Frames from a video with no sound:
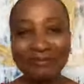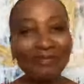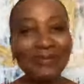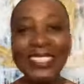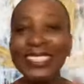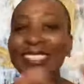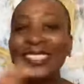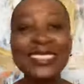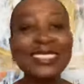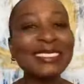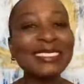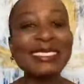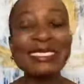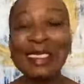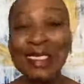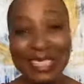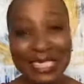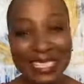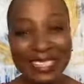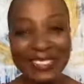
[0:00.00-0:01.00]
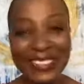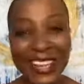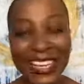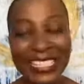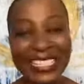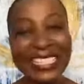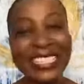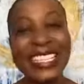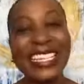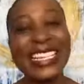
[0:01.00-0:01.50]
She has lots of
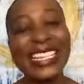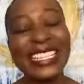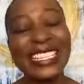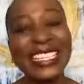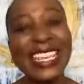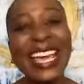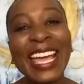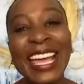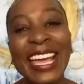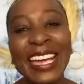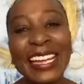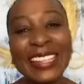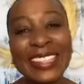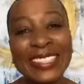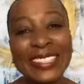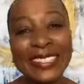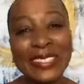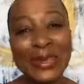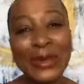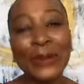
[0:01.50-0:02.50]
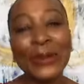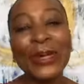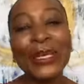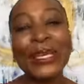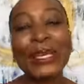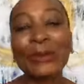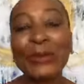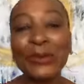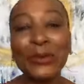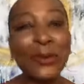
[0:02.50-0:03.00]
ideas, and so we're going
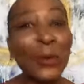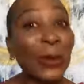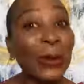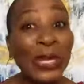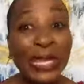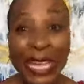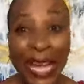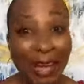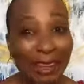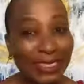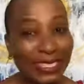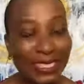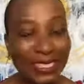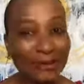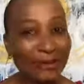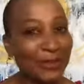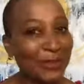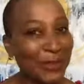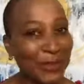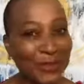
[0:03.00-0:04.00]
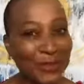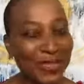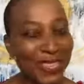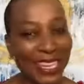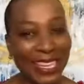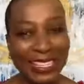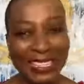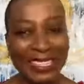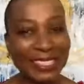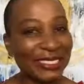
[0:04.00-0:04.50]
to be rolling out some new
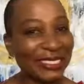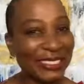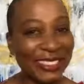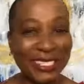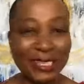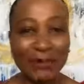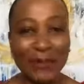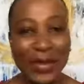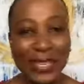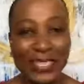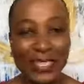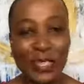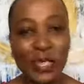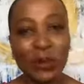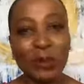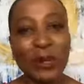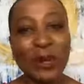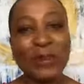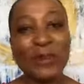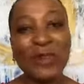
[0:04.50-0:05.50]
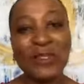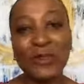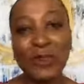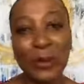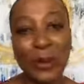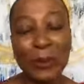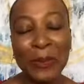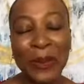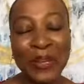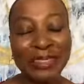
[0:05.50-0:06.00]
things. She was just messaging me
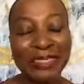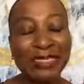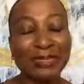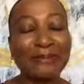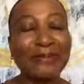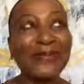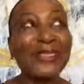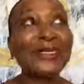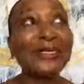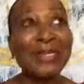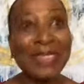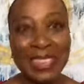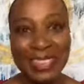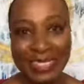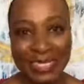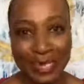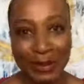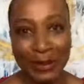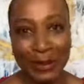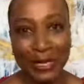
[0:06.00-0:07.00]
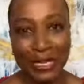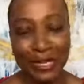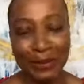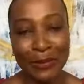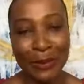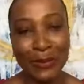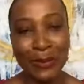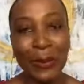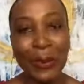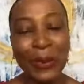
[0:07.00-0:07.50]
before about some new things that we're going to
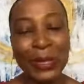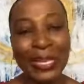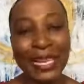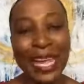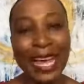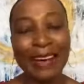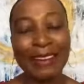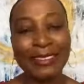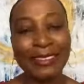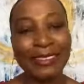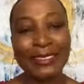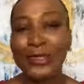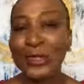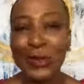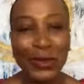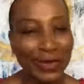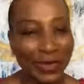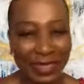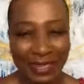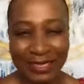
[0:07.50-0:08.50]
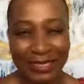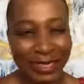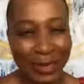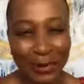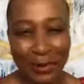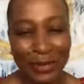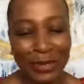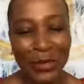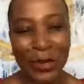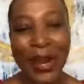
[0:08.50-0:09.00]
be rolling out, new things that
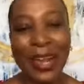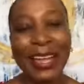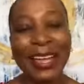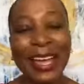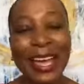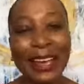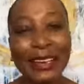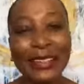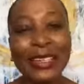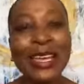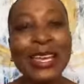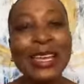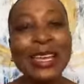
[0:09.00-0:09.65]
we're trying out.